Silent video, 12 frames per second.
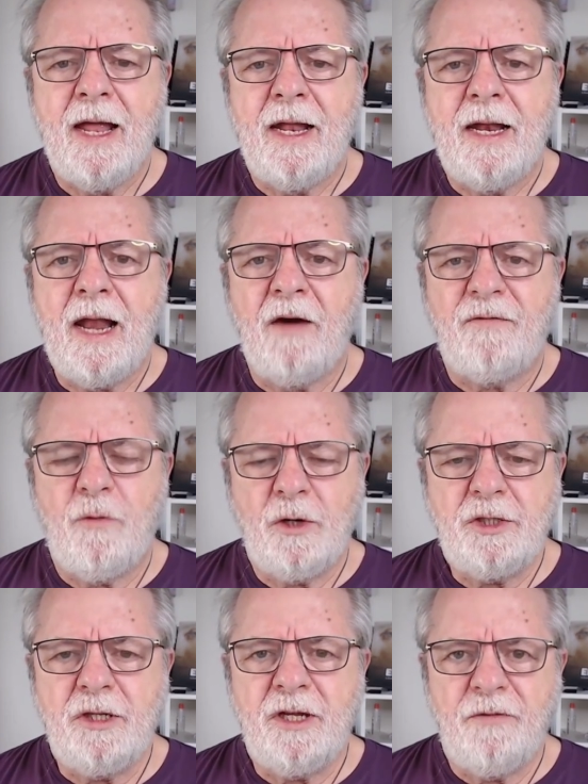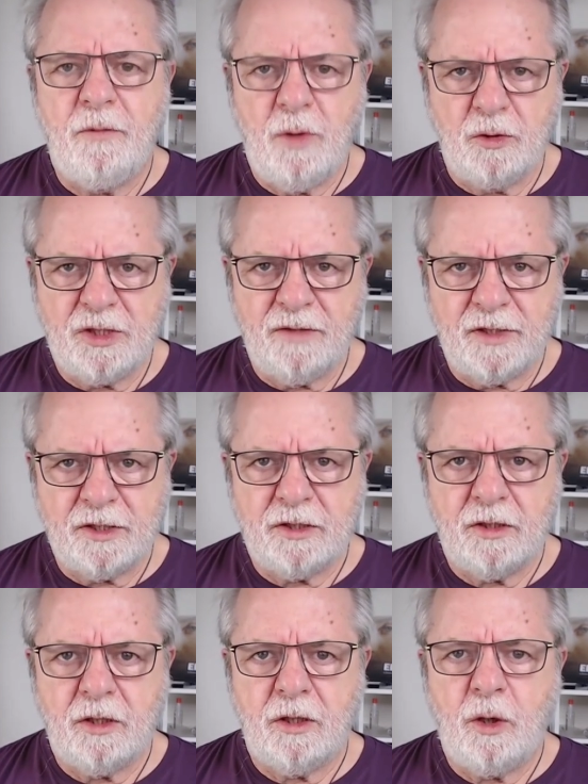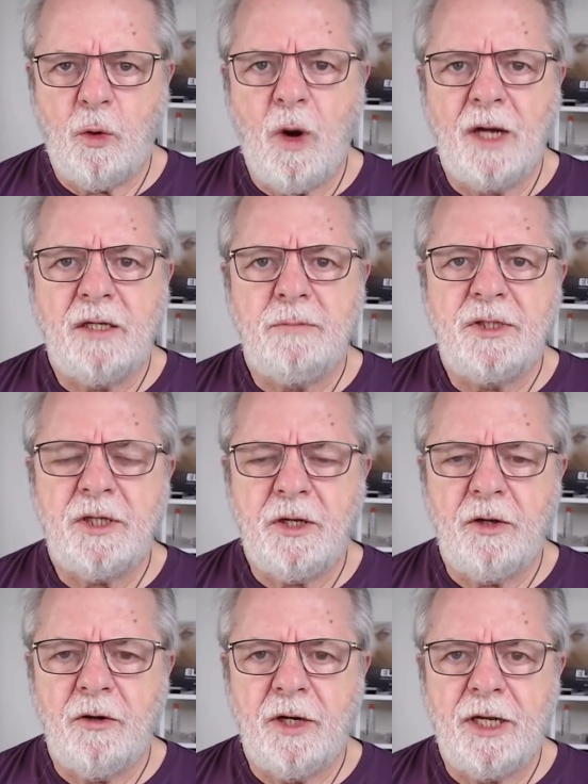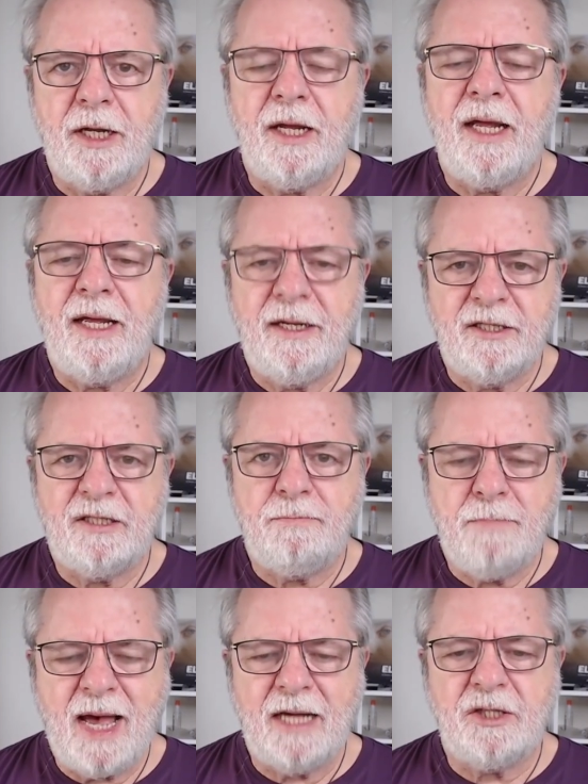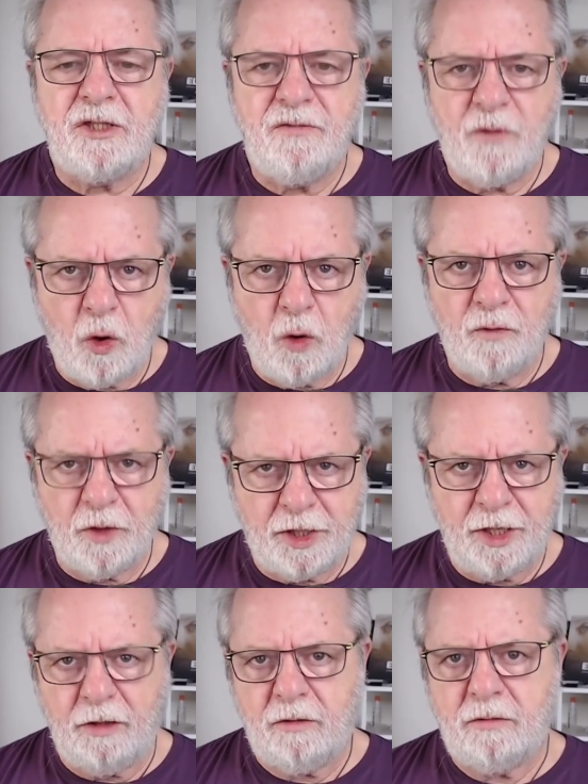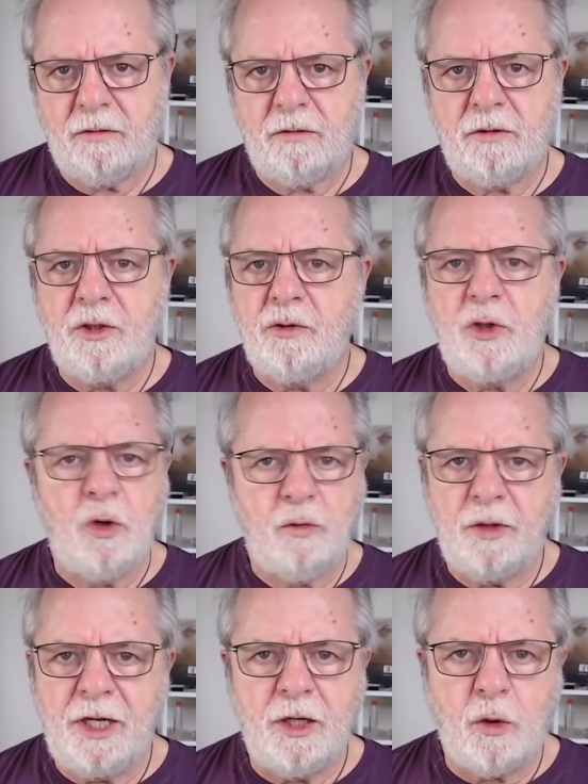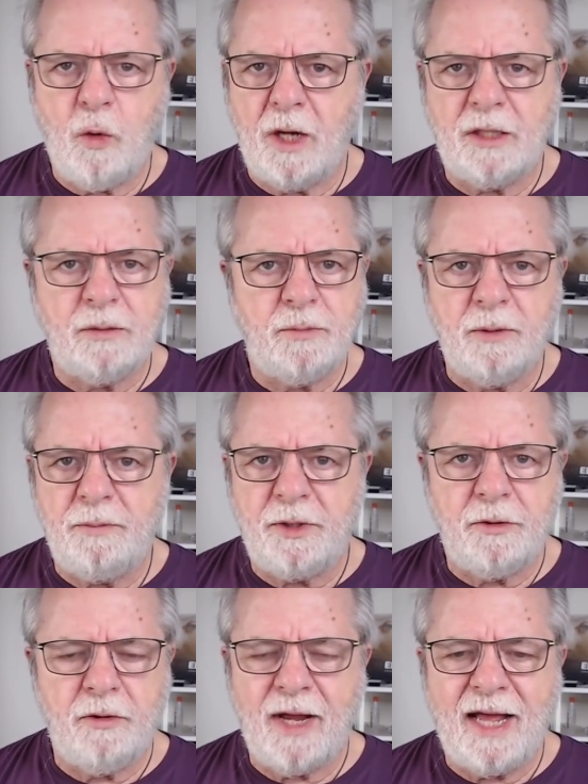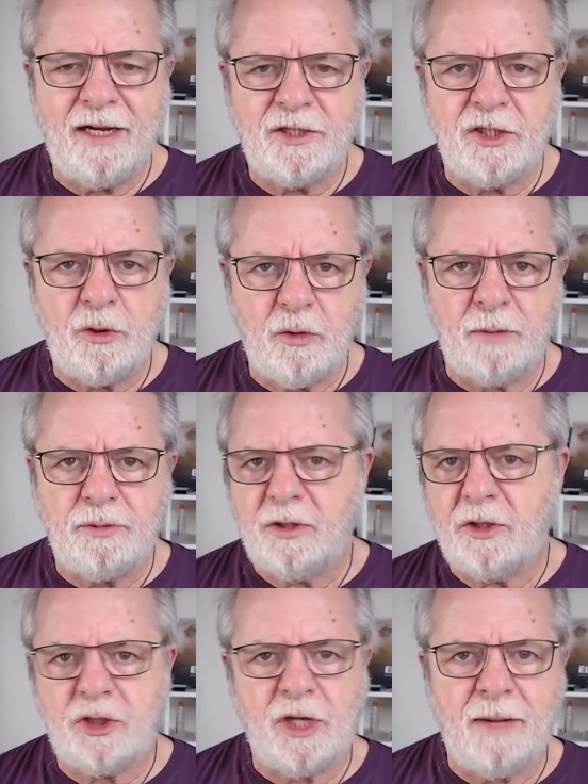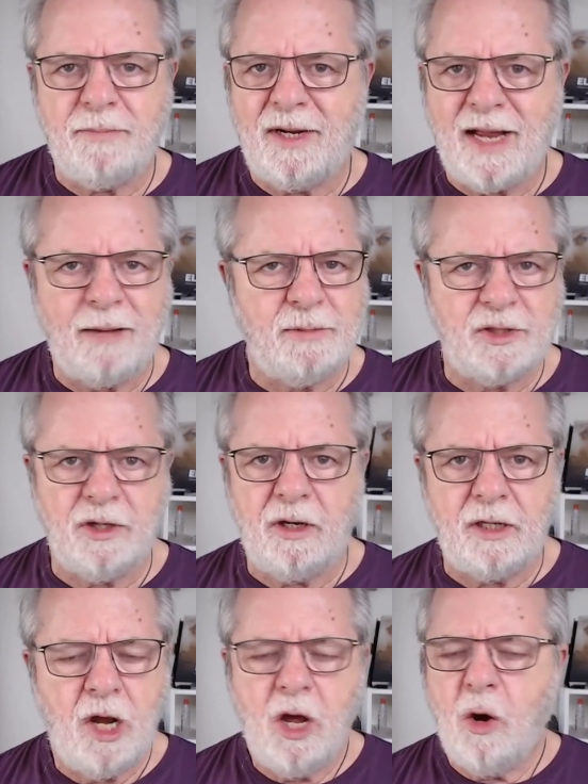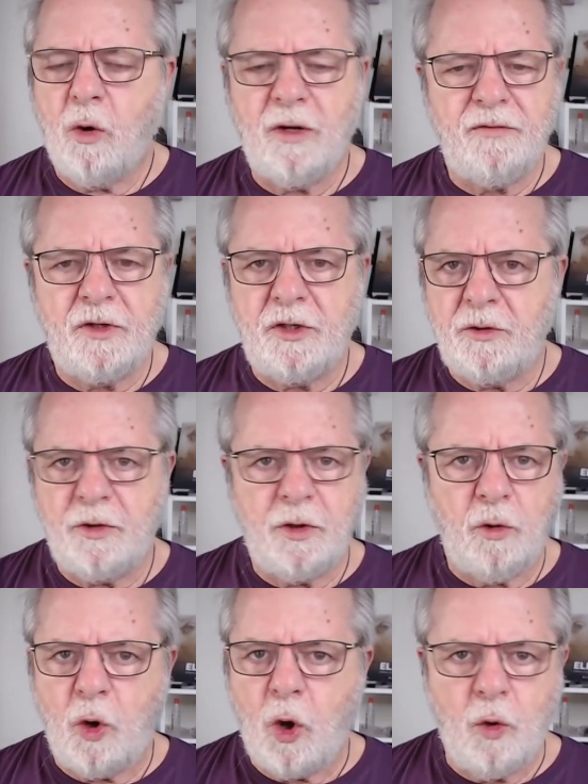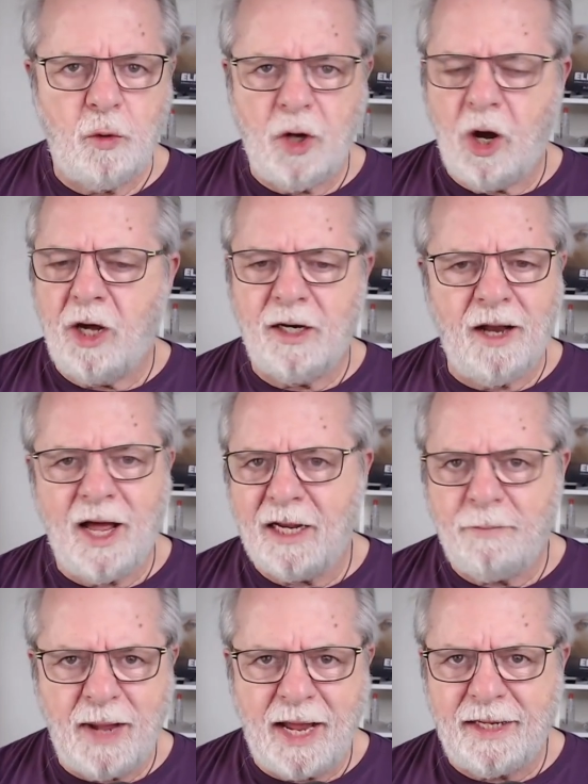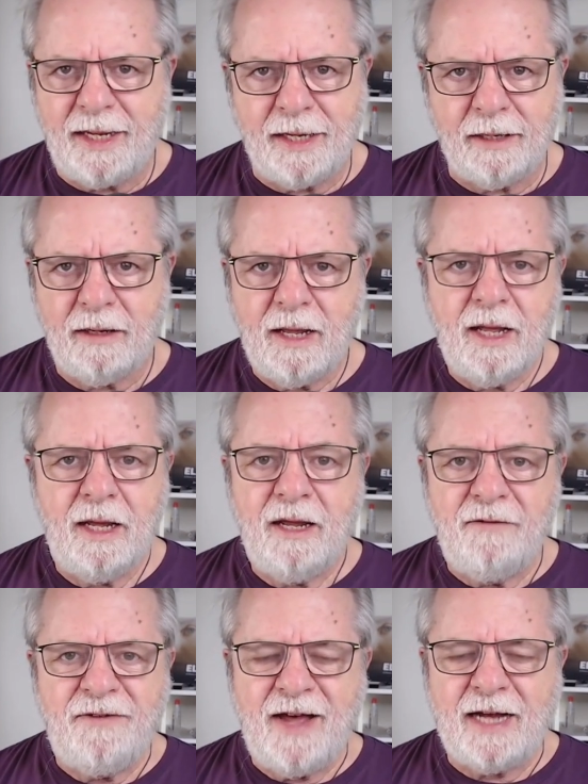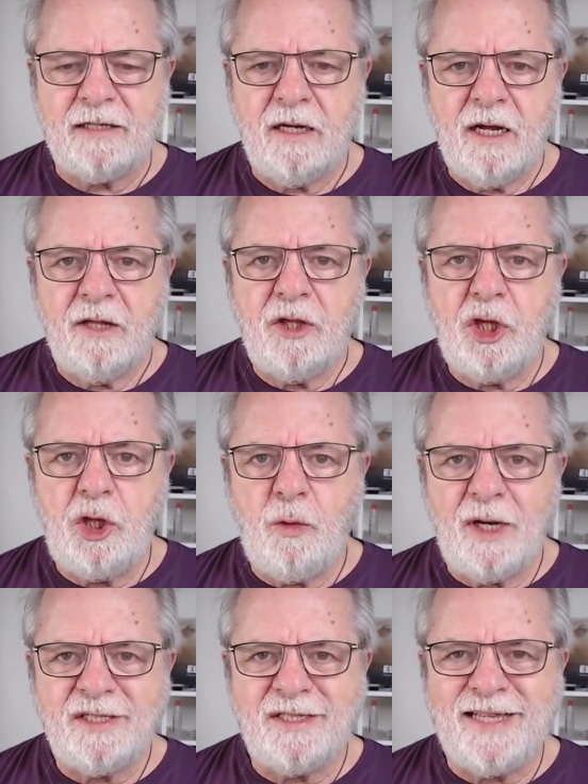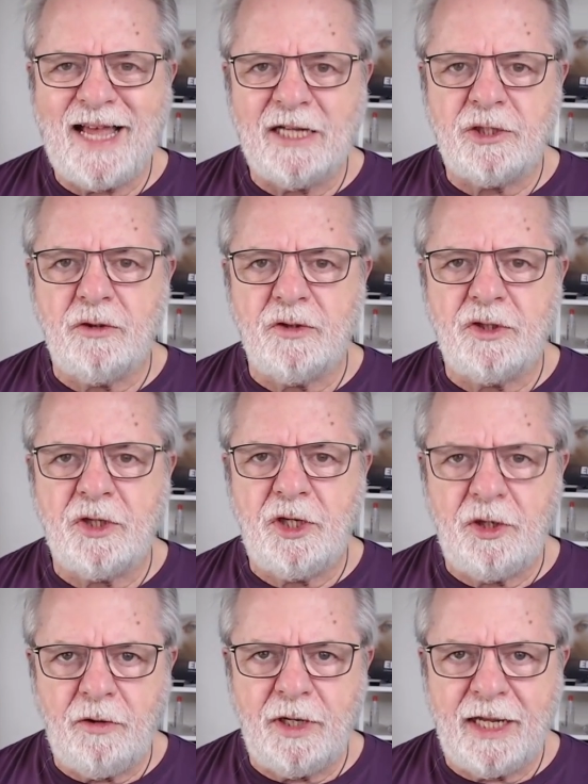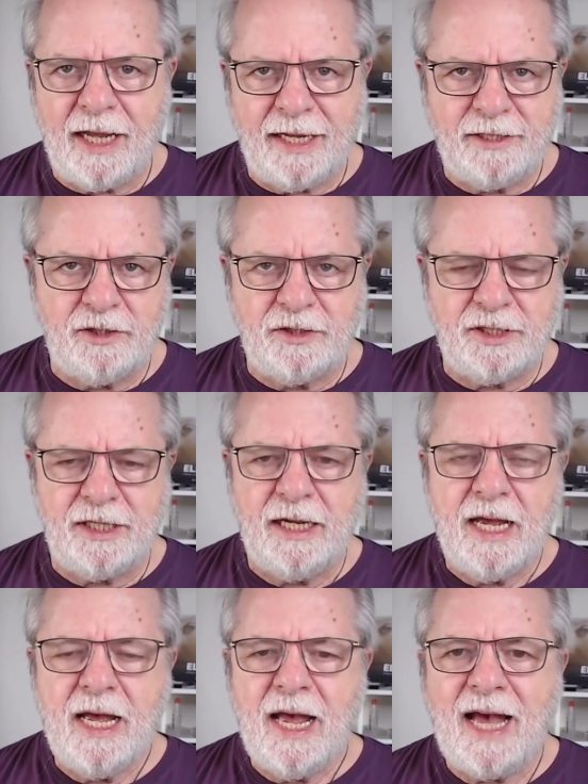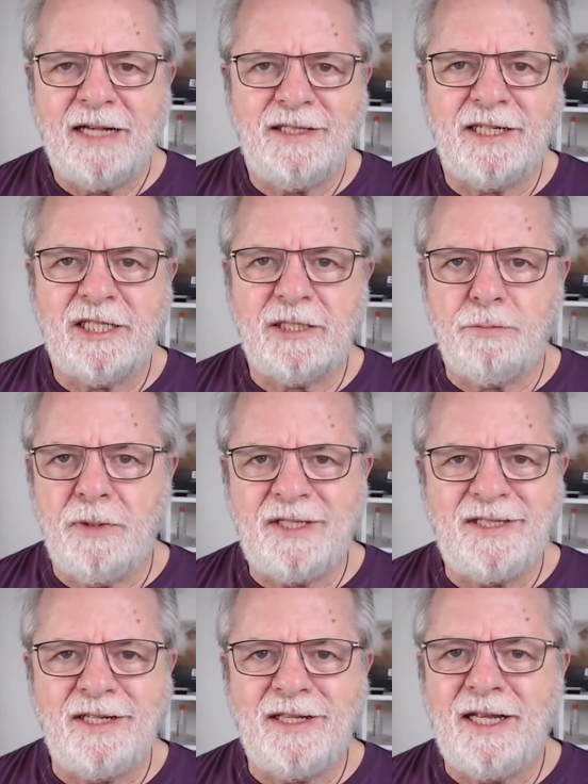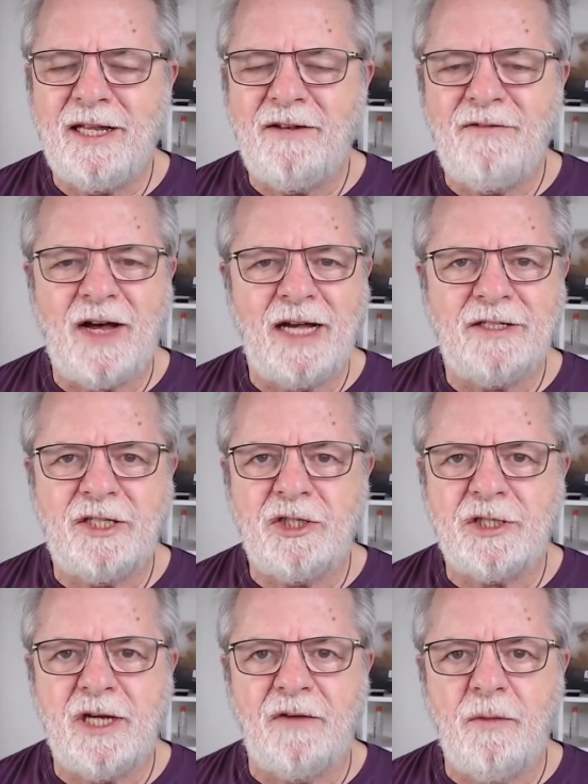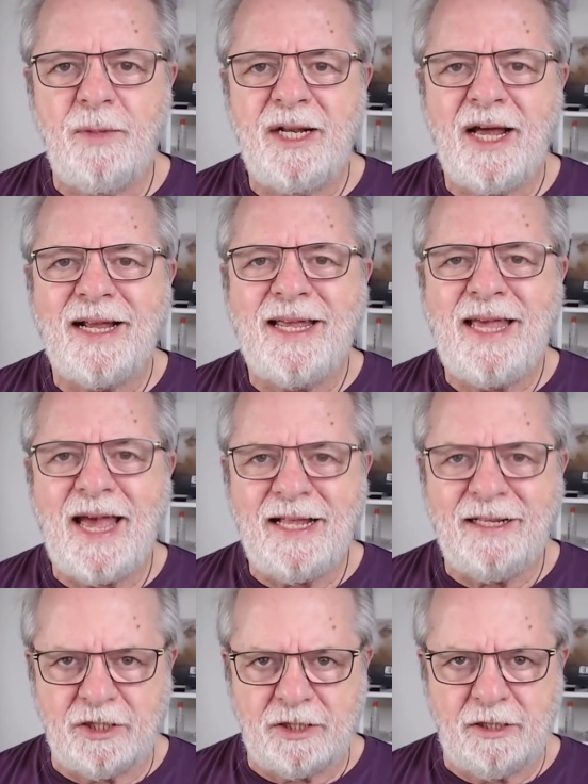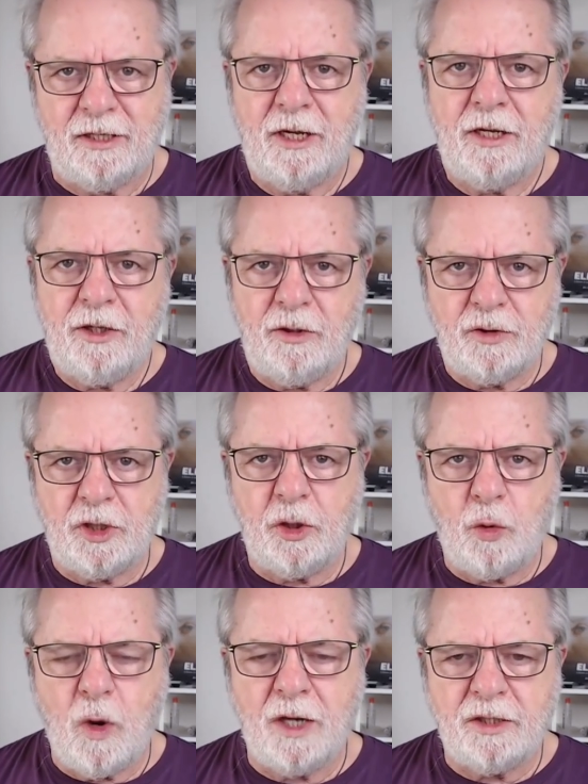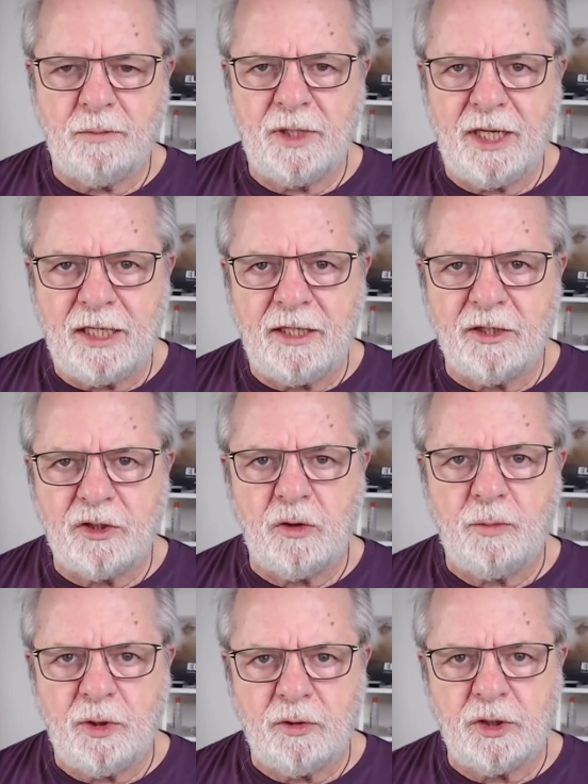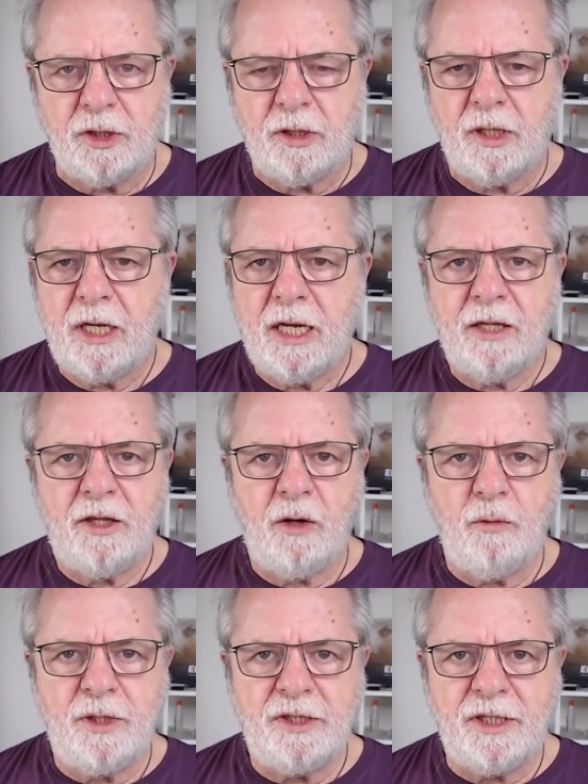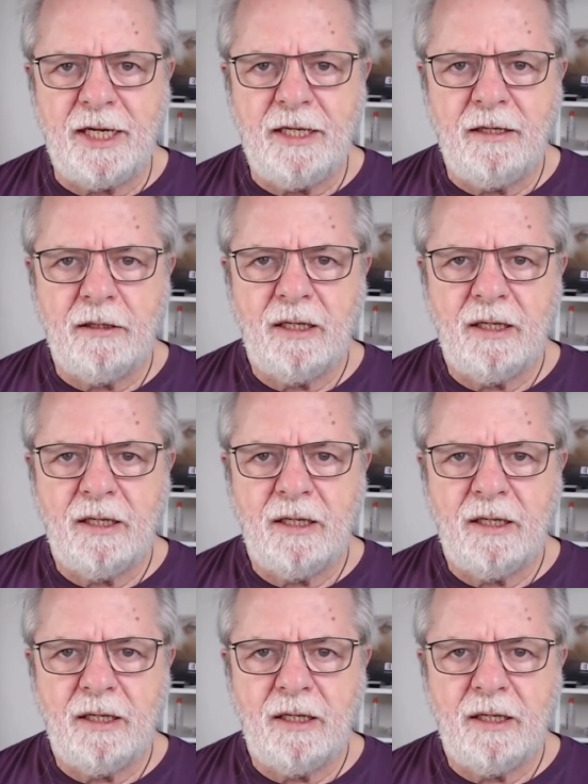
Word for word: Now, fortunately for most of us, quantum security is massive overkill. You don't need a quantum computer and its encryption to shop on Amazon or even to do your own online banking. In fact, the U.S. National Security Agency has explicitly advised its government against using quantum key distribution. Their reasoning?